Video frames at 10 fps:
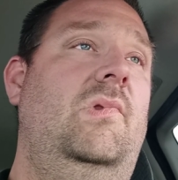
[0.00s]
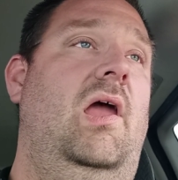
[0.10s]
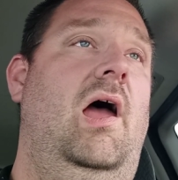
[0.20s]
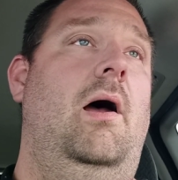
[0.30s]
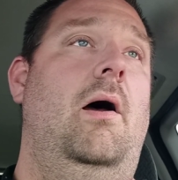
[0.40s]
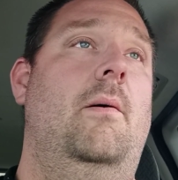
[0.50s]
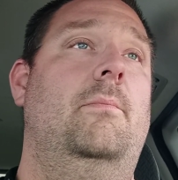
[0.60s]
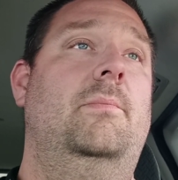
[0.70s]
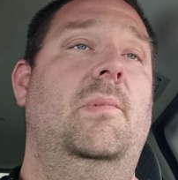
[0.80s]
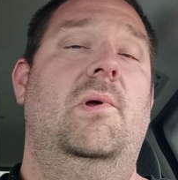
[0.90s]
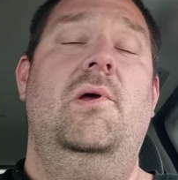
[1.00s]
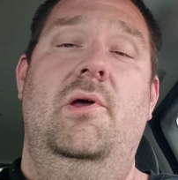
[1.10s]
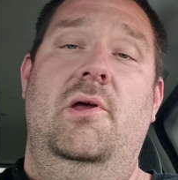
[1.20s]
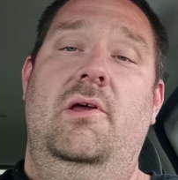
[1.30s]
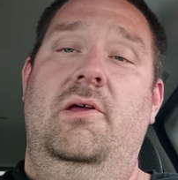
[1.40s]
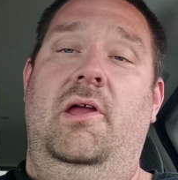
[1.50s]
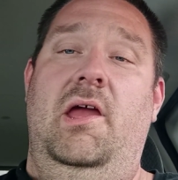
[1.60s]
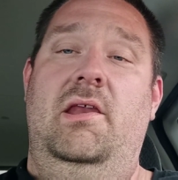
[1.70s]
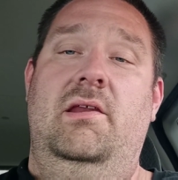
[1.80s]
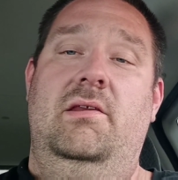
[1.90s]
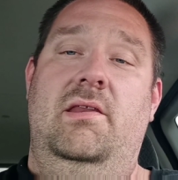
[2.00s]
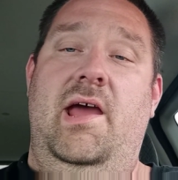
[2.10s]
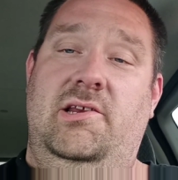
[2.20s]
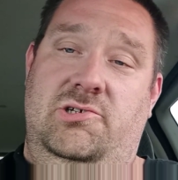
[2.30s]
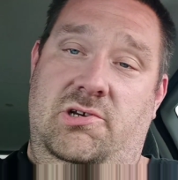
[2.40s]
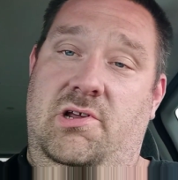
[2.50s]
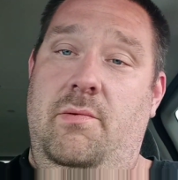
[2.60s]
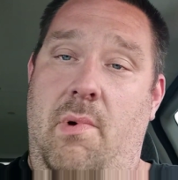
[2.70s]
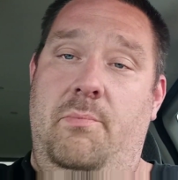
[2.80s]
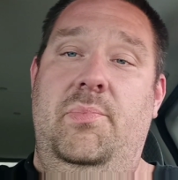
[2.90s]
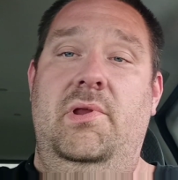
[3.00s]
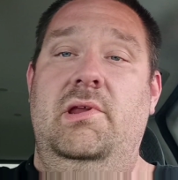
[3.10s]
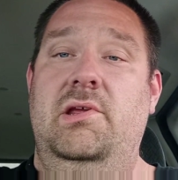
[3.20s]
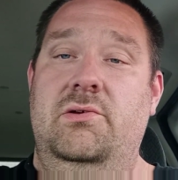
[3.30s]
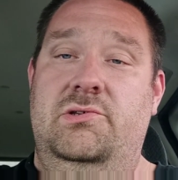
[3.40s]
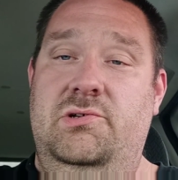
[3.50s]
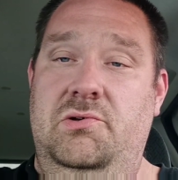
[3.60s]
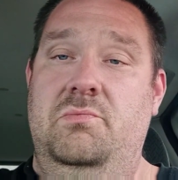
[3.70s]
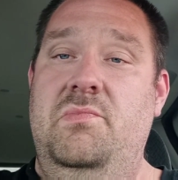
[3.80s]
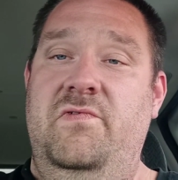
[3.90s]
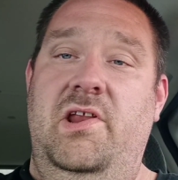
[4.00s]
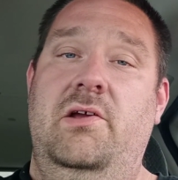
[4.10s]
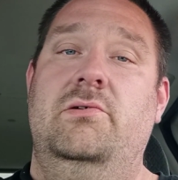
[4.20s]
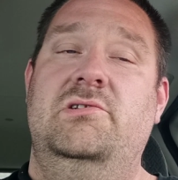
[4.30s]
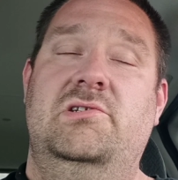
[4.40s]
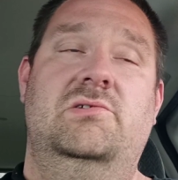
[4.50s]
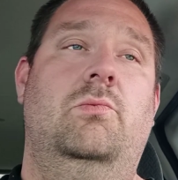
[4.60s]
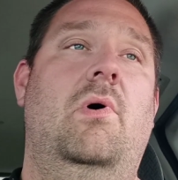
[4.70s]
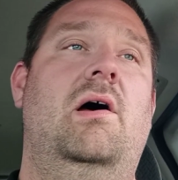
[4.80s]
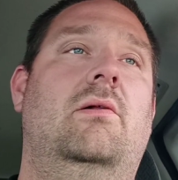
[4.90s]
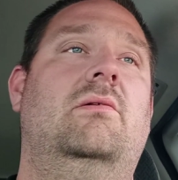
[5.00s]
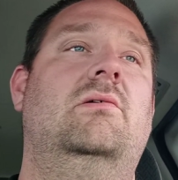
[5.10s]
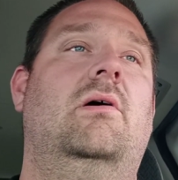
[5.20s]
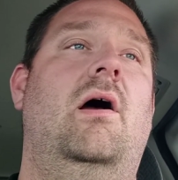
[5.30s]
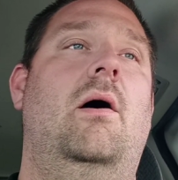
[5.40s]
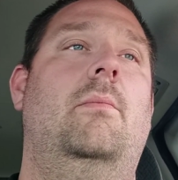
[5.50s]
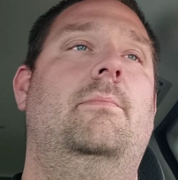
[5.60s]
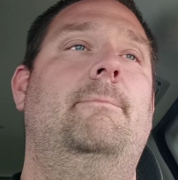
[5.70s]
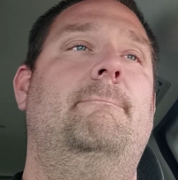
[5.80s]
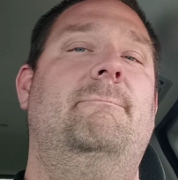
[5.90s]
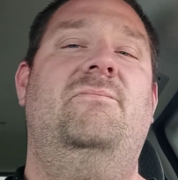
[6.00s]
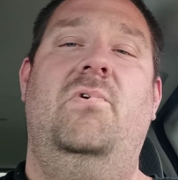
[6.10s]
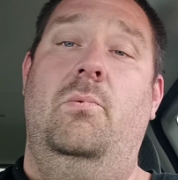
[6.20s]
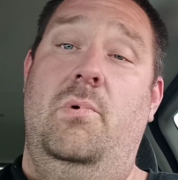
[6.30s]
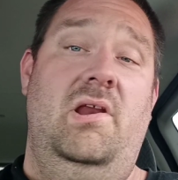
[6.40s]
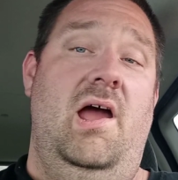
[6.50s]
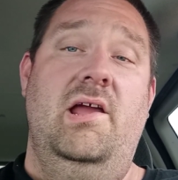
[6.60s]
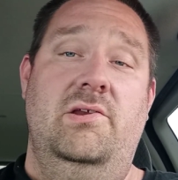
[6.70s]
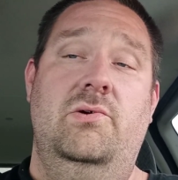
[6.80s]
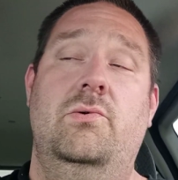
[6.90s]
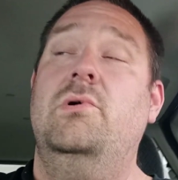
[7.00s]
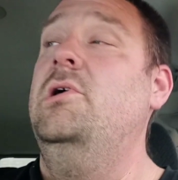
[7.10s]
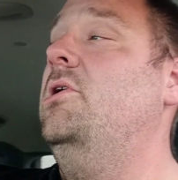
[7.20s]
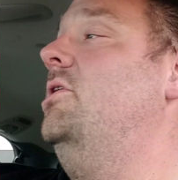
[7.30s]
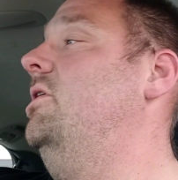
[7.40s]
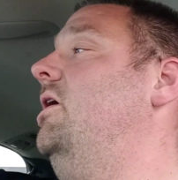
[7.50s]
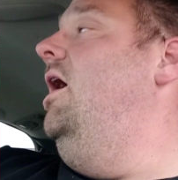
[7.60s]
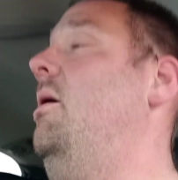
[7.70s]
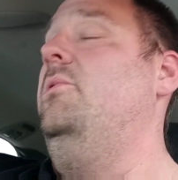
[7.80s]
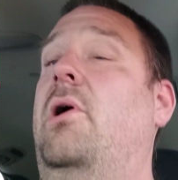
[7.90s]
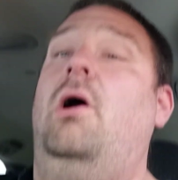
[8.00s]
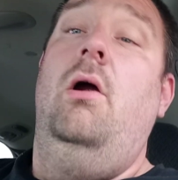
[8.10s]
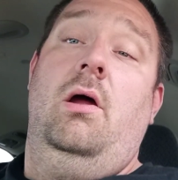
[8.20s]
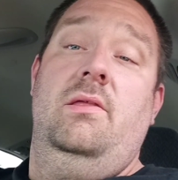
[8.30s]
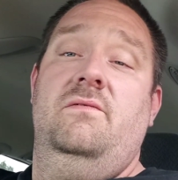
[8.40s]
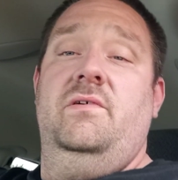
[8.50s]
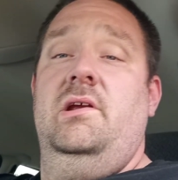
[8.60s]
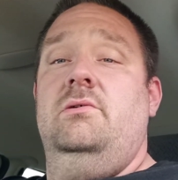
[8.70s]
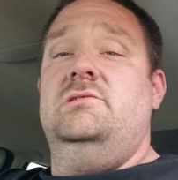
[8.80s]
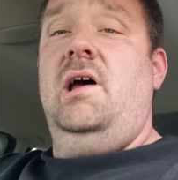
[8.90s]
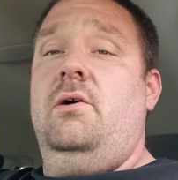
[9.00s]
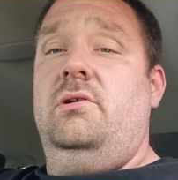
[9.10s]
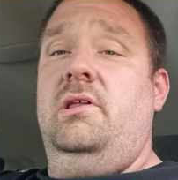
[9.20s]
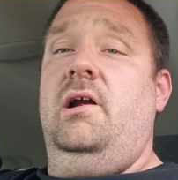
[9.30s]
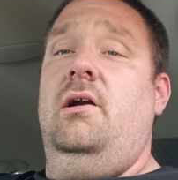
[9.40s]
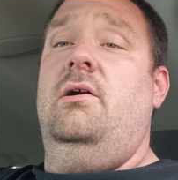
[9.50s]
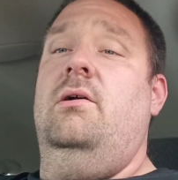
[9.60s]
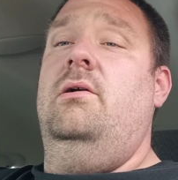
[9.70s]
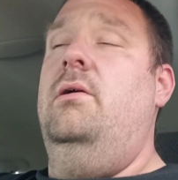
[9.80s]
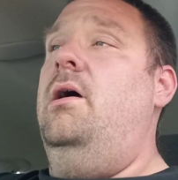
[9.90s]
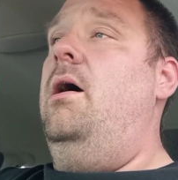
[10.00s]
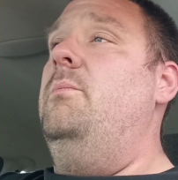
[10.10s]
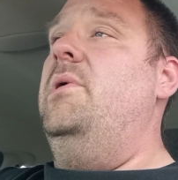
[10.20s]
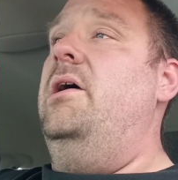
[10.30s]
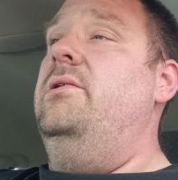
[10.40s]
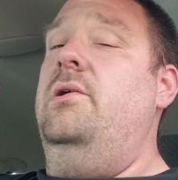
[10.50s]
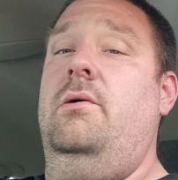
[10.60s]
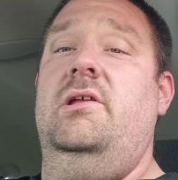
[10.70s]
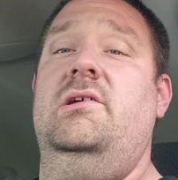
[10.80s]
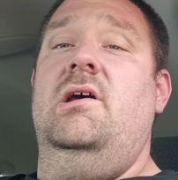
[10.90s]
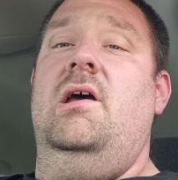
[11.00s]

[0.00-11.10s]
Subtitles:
And that should come up in the YouTube videos as well for what I do. There are other videos out there that do it.